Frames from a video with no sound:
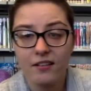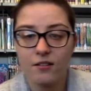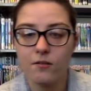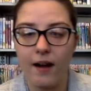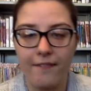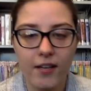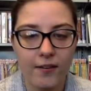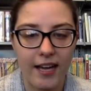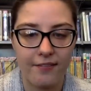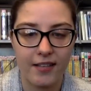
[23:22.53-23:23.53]
Oh, I think we
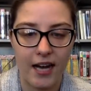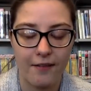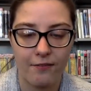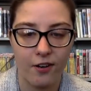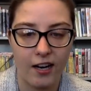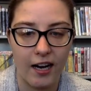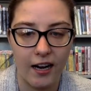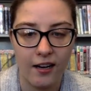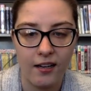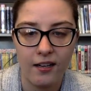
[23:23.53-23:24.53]
have time for
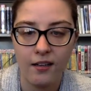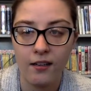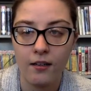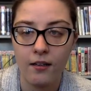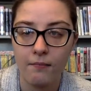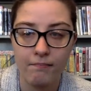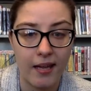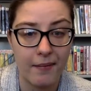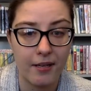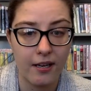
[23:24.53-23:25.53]

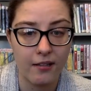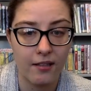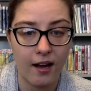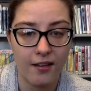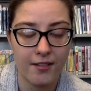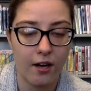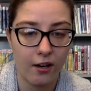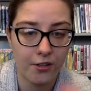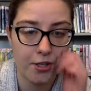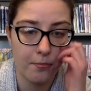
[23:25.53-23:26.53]
maybe a song
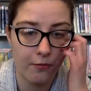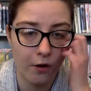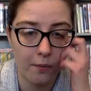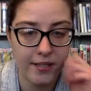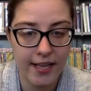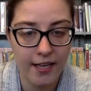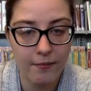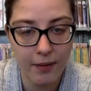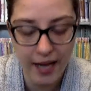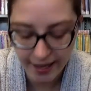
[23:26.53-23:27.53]
or two before we say
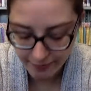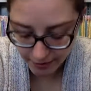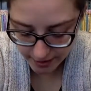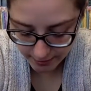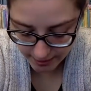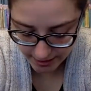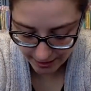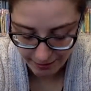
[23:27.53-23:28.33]
goodbye. What do you say?